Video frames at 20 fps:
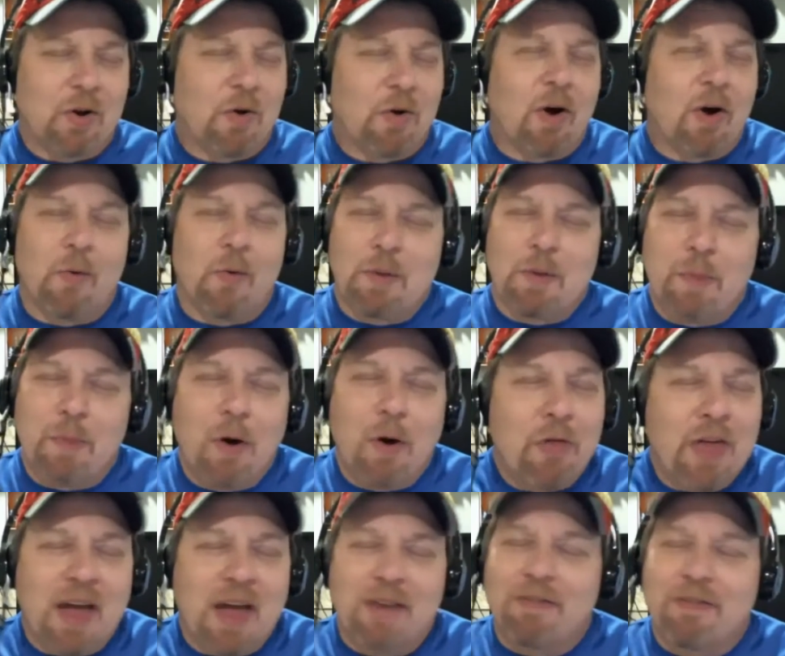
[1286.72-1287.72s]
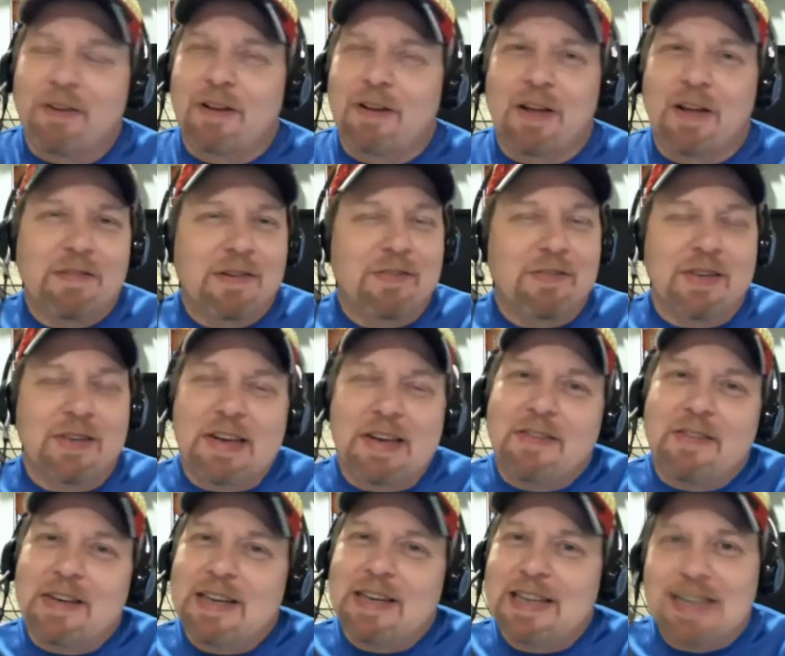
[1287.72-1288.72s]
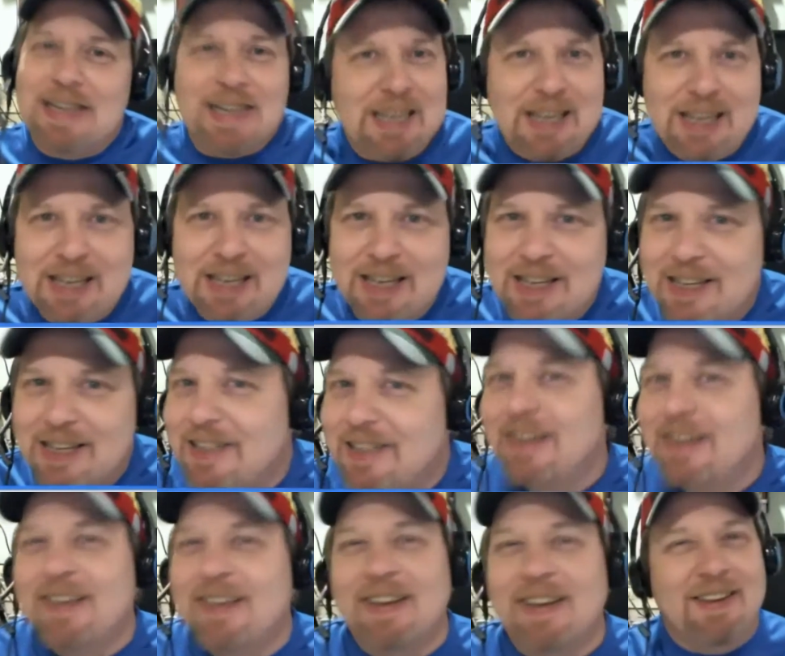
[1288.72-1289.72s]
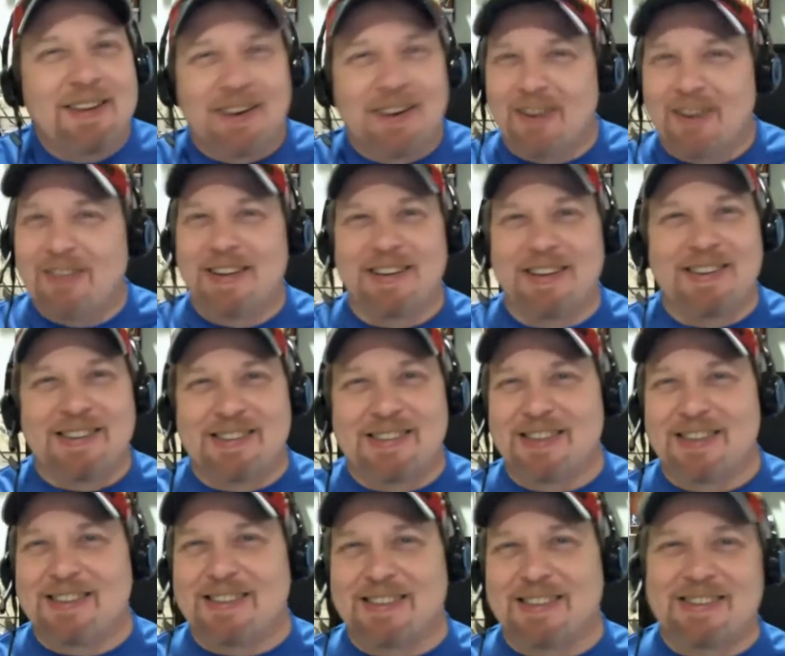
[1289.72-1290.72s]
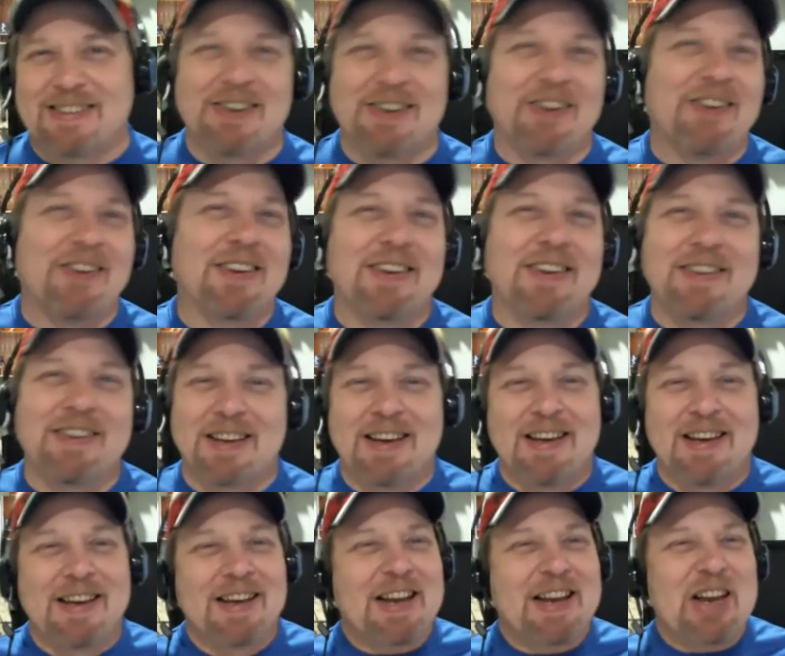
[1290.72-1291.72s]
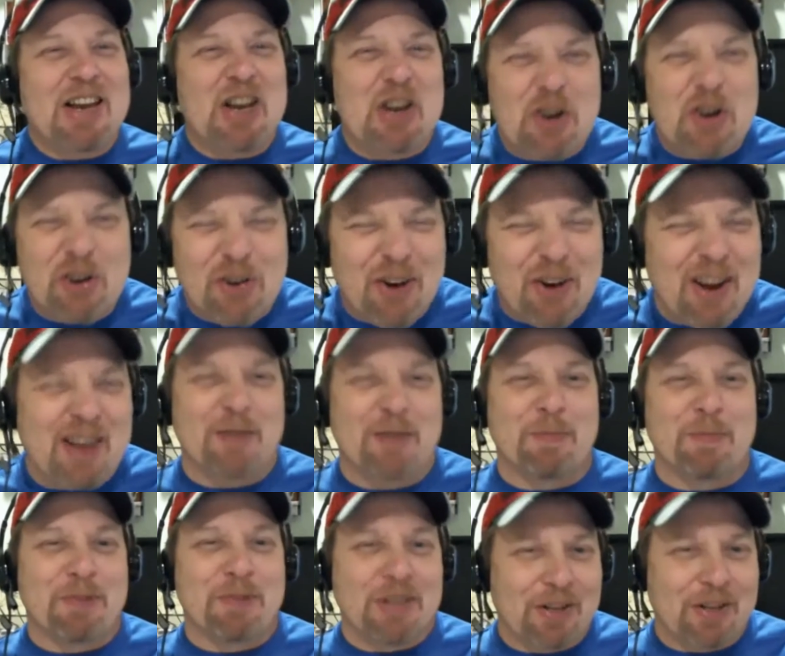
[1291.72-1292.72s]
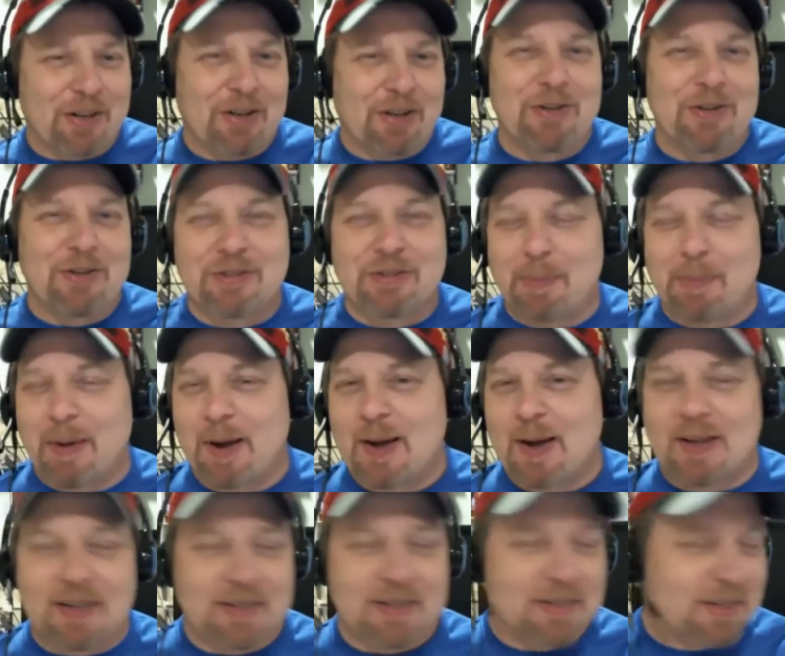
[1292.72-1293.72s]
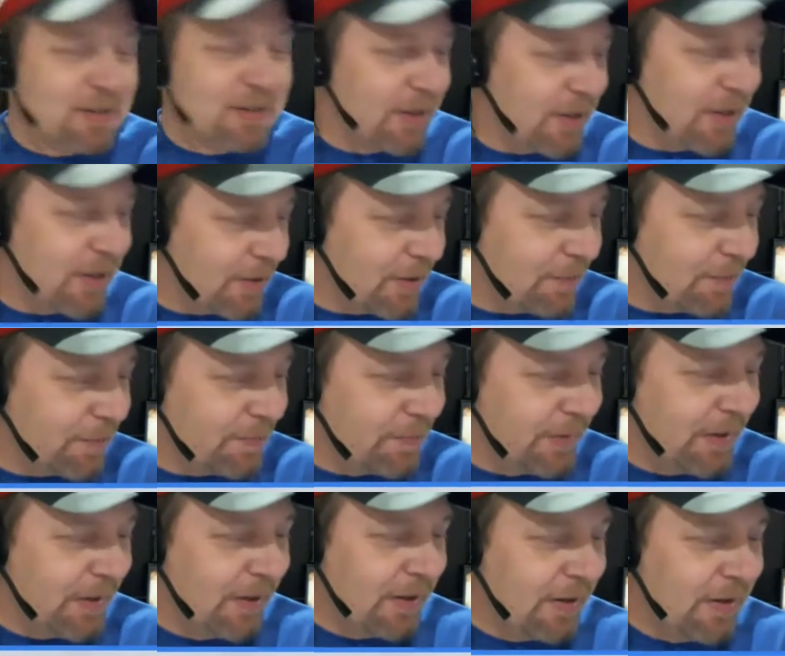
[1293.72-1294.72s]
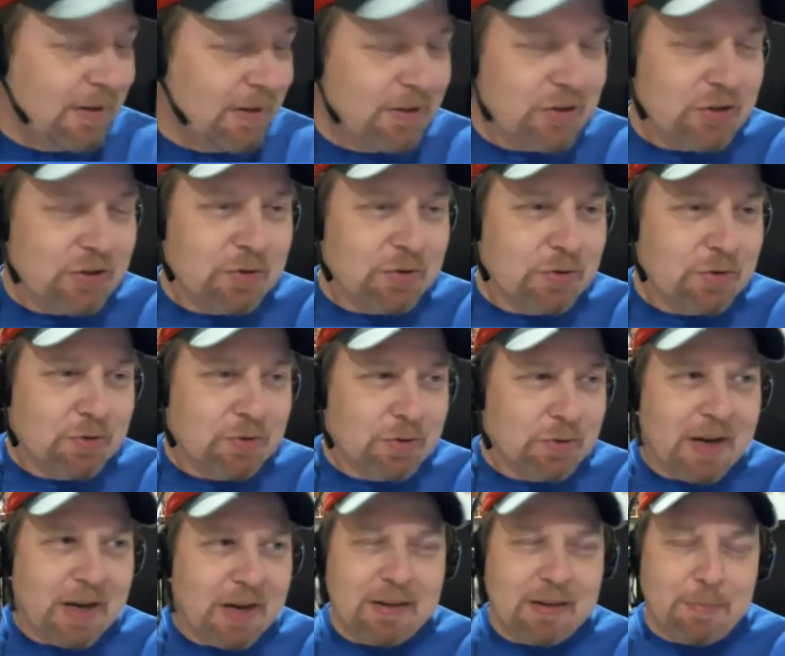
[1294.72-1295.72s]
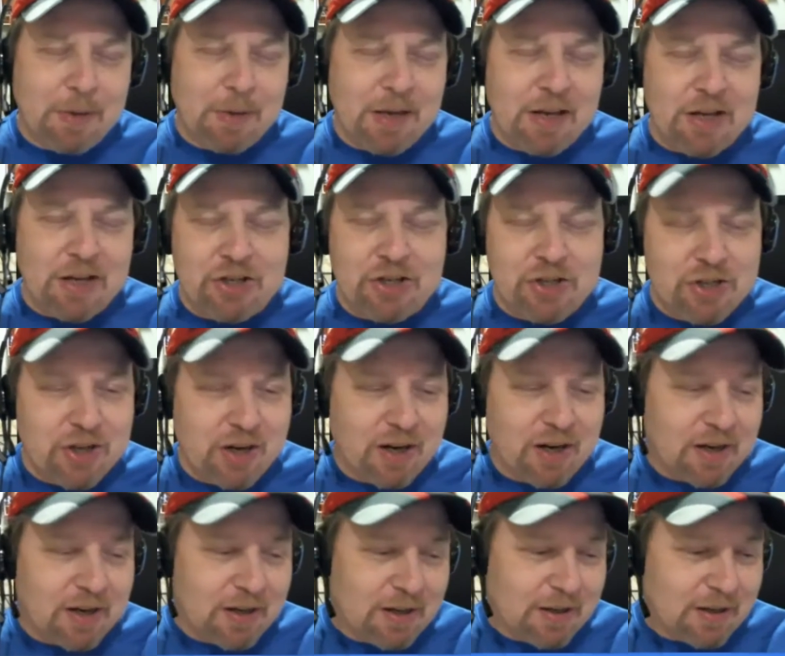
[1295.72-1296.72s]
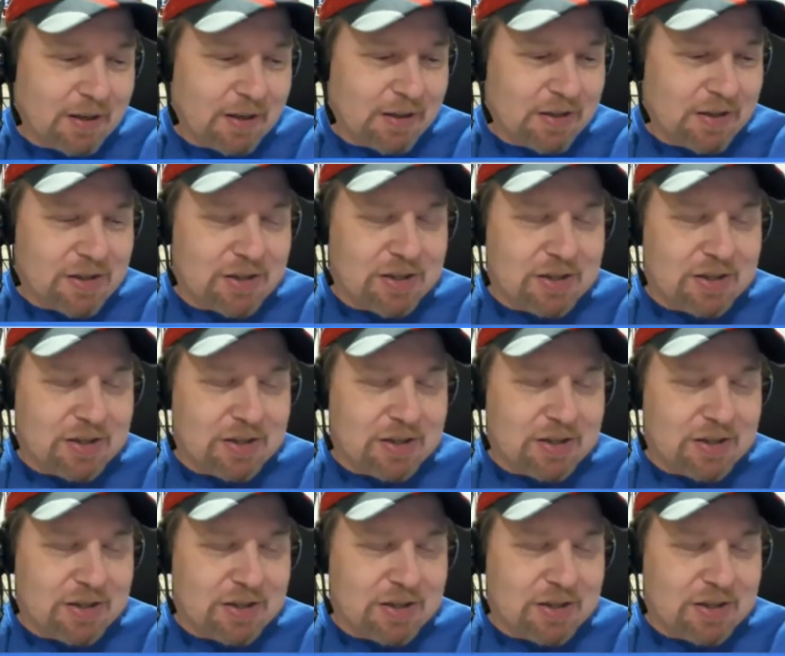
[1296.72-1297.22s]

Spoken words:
know, we both have a love of DVDs. You know, it's all these incredibly close bonds to make the pitch, and she